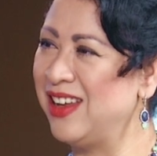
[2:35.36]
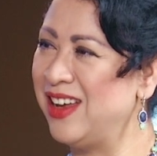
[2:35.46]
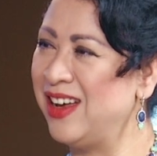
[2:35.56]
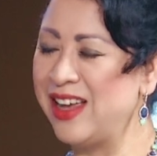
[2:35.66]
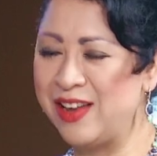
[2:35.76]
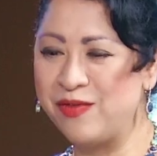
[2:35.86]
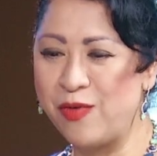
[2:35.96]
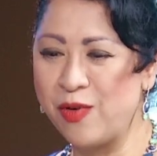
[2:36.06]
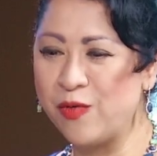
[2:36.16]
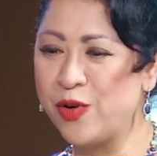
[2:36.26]
Yeah, and
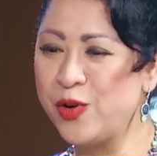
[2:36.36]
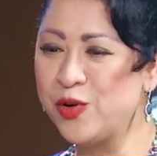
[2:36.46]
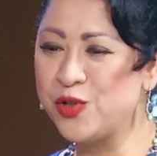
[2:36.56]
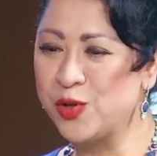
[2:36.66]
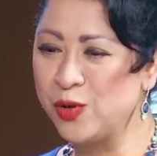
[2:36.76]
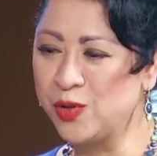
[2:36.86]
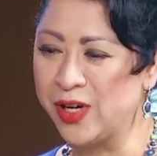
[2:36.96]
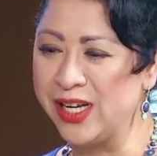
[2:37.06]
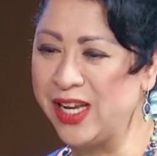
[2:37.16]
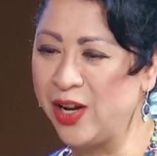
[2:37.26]
for for your
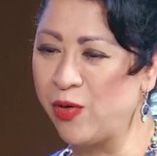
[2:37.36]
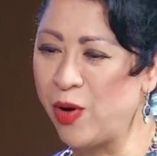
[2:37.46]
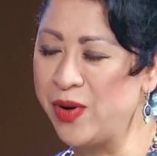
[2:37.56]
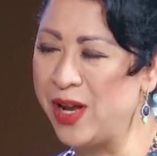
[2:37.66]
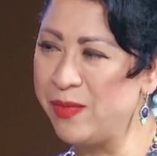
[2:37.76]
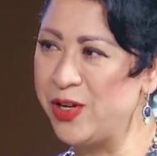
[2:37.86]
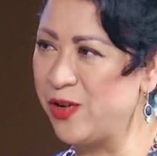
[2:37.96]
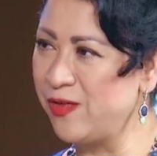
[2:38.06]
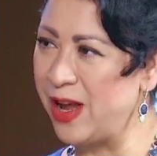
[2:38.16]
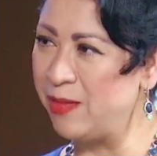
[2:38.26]
children growing up in your
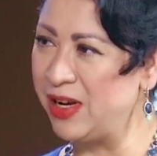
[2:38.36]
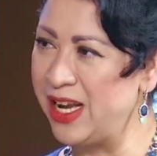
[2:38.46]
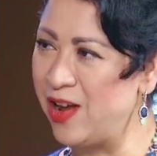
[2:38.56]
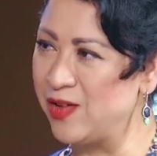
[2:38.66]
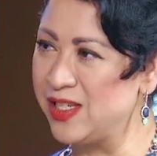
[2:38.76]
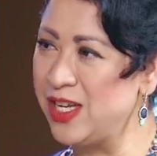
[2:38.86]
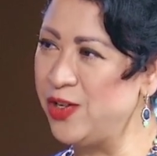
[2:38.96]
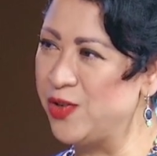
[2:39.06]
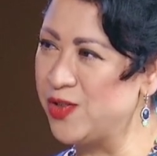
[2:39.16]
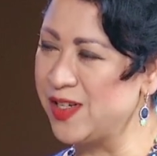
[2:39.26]
family now and seeing
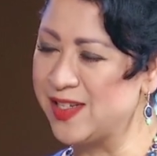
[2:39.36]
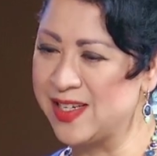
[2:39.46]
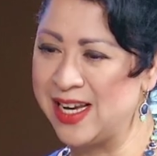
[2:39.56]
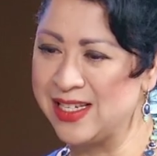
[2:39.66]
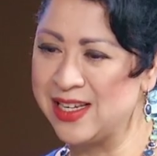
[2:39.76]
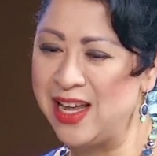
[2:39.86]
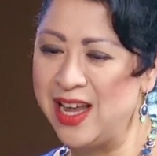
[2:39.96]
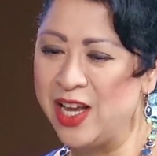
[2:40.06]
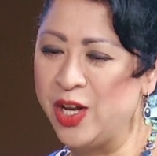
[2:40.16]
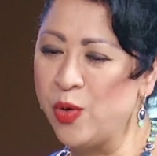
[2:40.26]
your success,
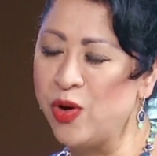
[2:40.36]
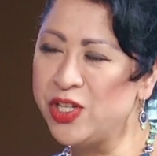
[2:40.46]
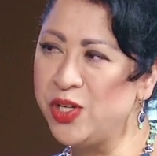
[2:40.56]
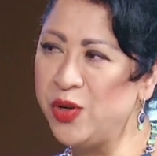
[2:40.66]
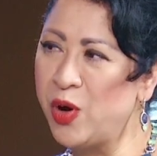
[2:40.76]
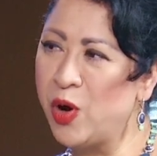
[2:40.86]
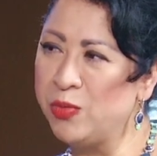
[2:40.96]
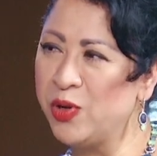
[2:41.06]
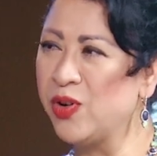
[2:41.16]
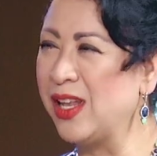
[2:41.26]
you know, what do you hope
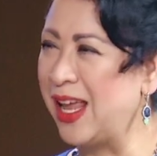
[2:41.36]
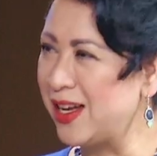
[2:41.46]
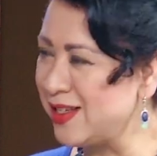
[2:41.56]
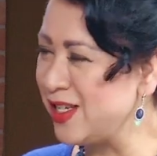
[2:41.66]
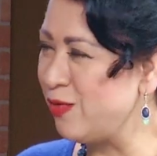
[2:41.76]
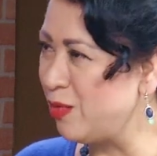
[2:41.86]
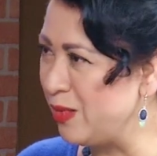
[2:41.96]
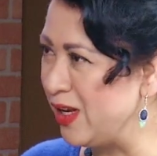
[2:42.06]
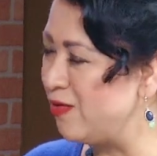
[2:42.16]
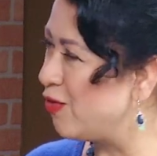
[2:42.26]
your legacy will
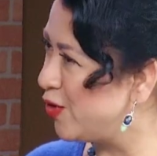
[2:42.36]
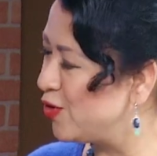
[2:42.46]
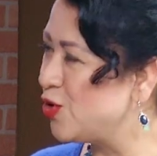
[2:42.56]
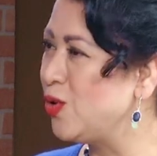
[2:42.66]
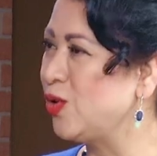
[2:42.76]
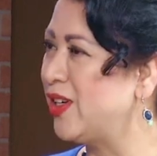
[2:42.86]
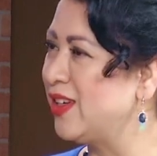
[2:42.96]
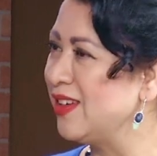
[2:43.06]
be for your children?